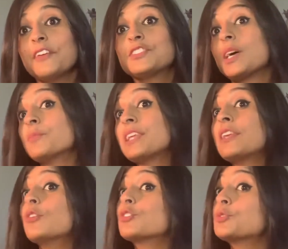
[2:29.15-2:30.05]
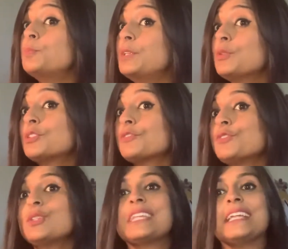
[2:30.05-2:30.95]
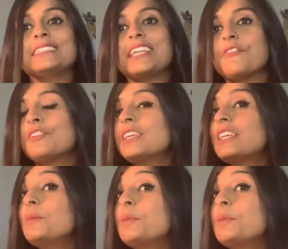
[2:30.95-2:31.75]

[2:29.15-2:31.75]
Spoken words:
if something looks beautiful, then definitely